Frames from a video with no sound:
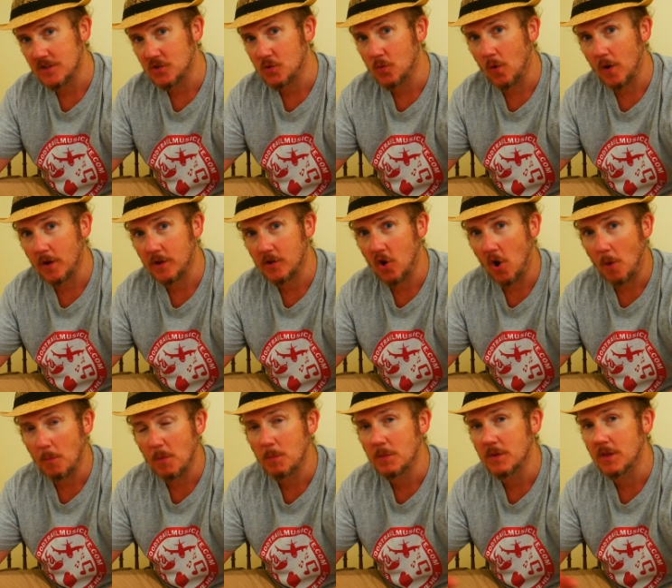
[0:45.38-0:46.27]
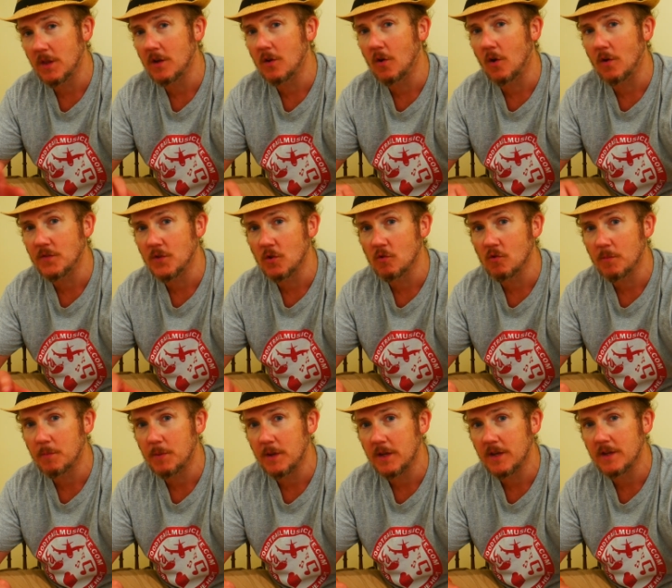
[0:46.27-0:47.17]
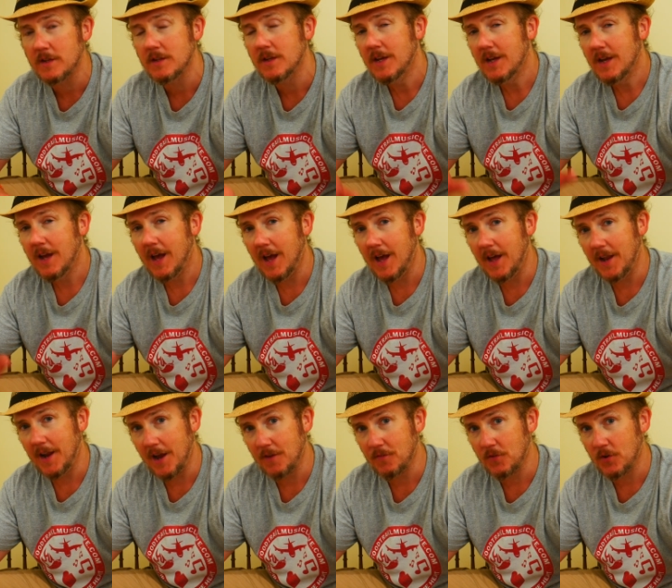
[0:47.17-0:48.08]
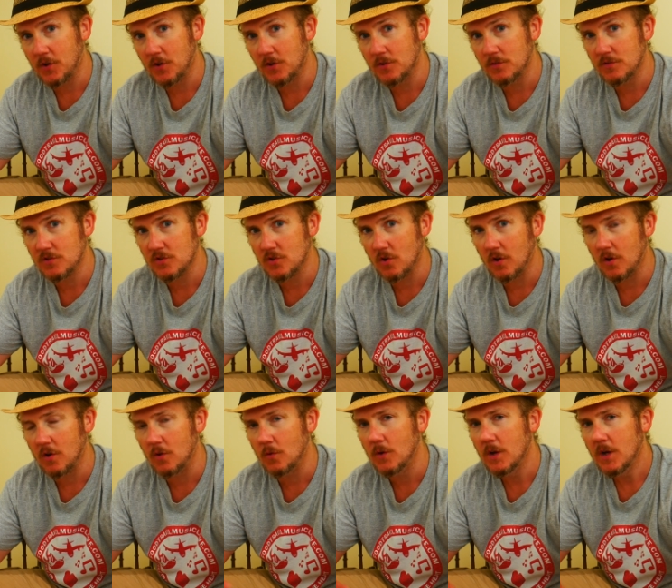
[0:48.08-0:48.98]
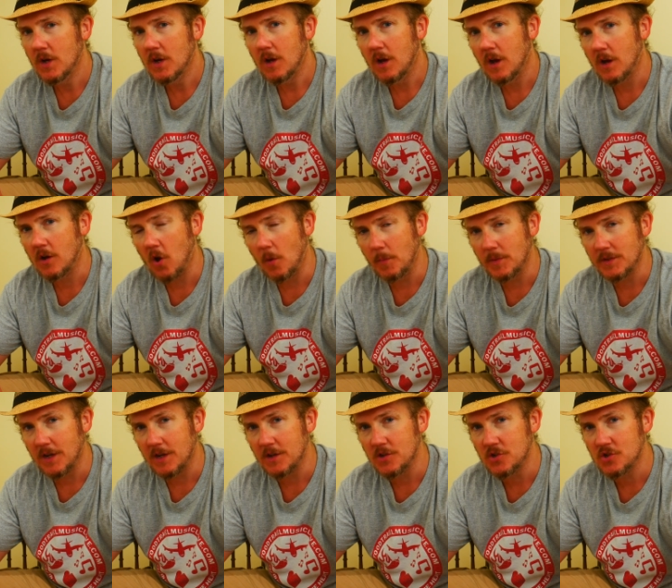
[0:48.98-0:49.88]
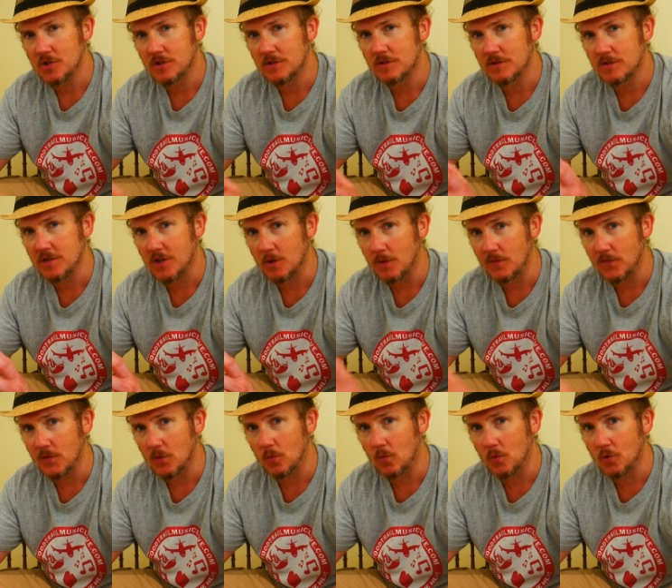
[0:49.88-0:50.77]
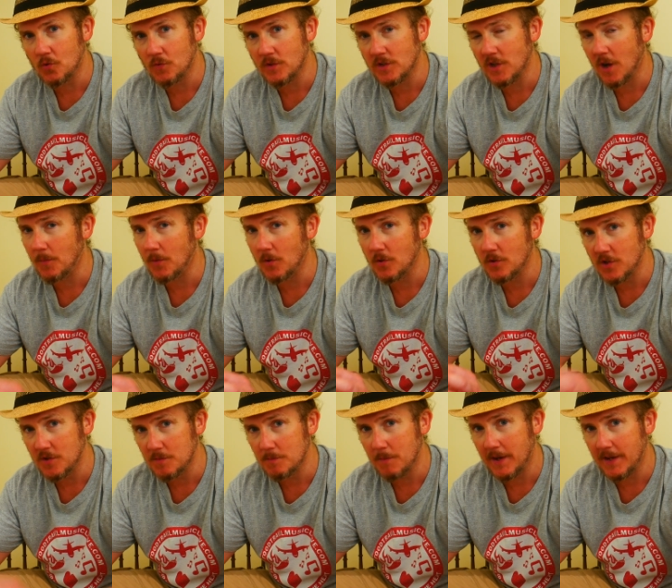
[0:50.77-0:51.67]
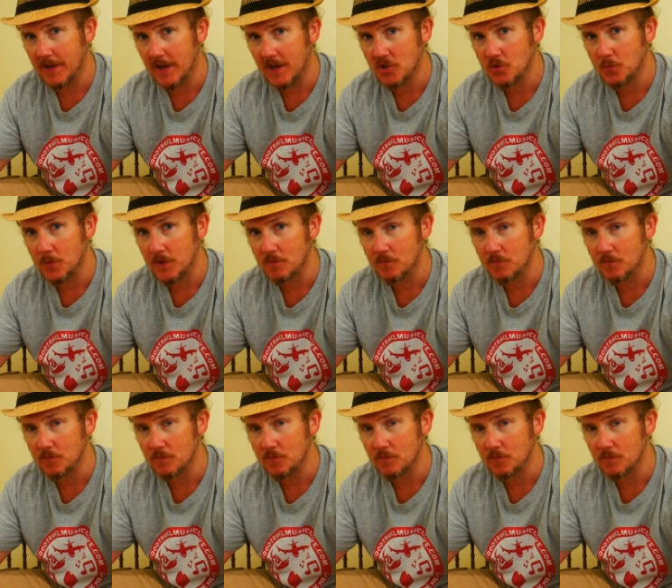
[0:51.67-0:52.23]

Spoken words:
quite common with a lot of European and African style accommodation. So if you order a double, you may get a twin